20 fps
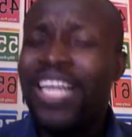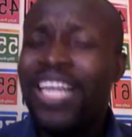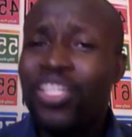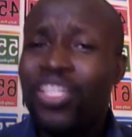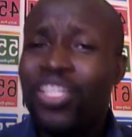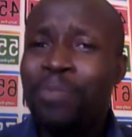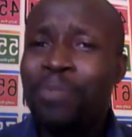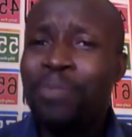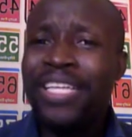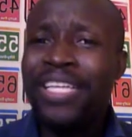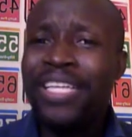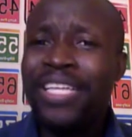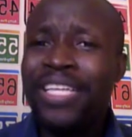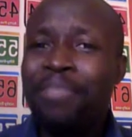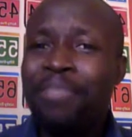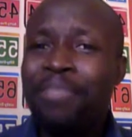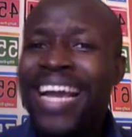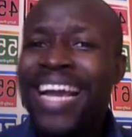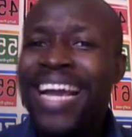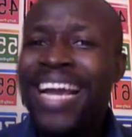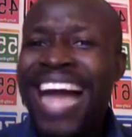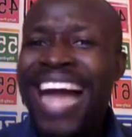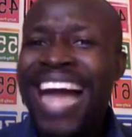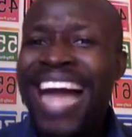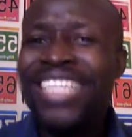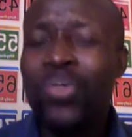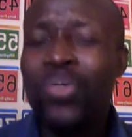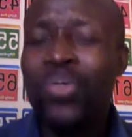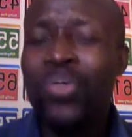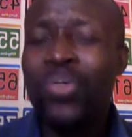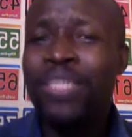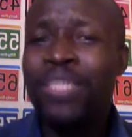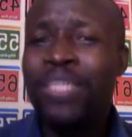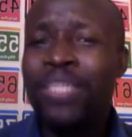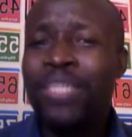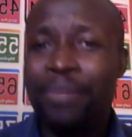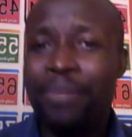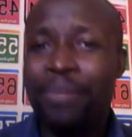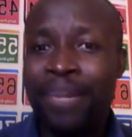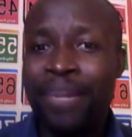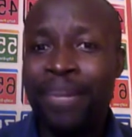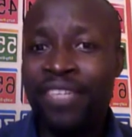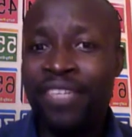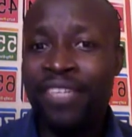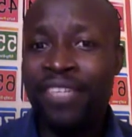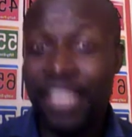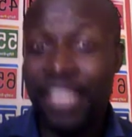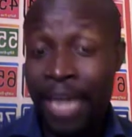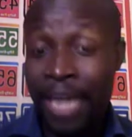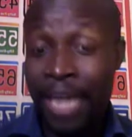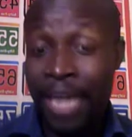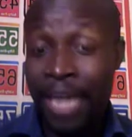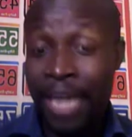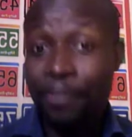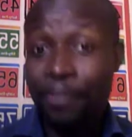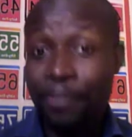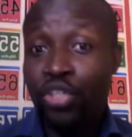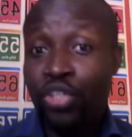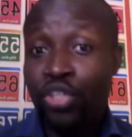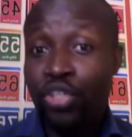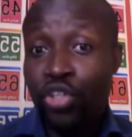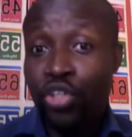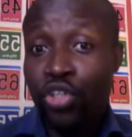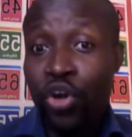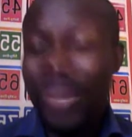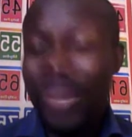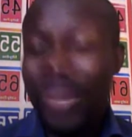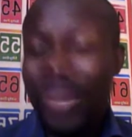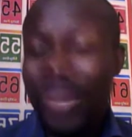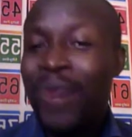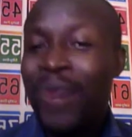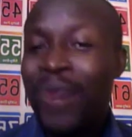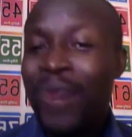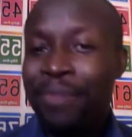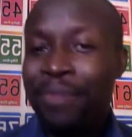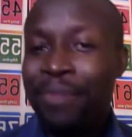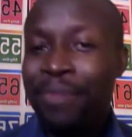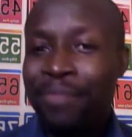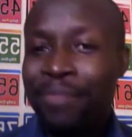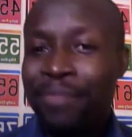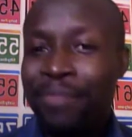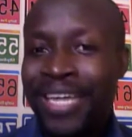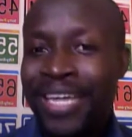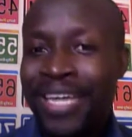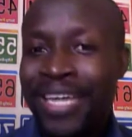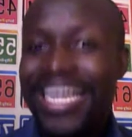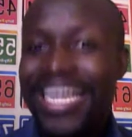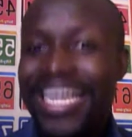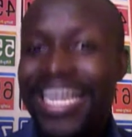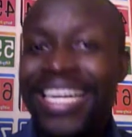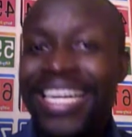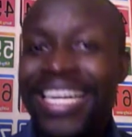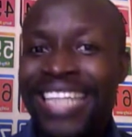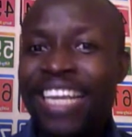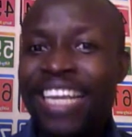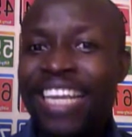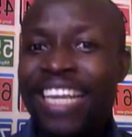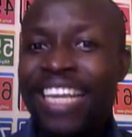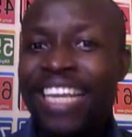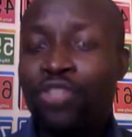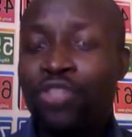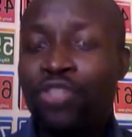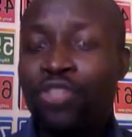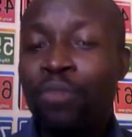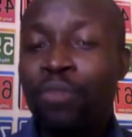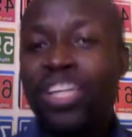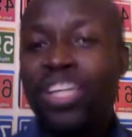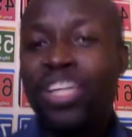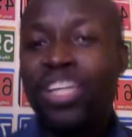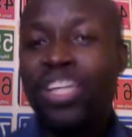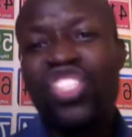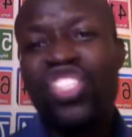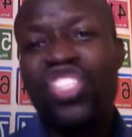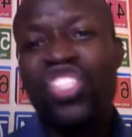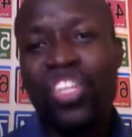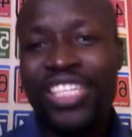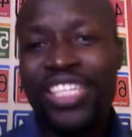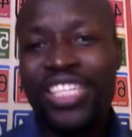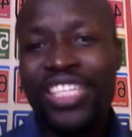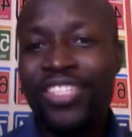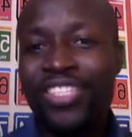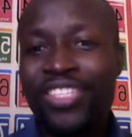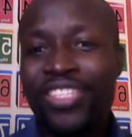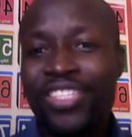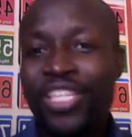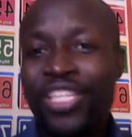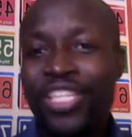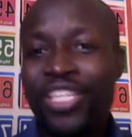So please make adequate preparation and be sure that you are prepared. That if somebody touches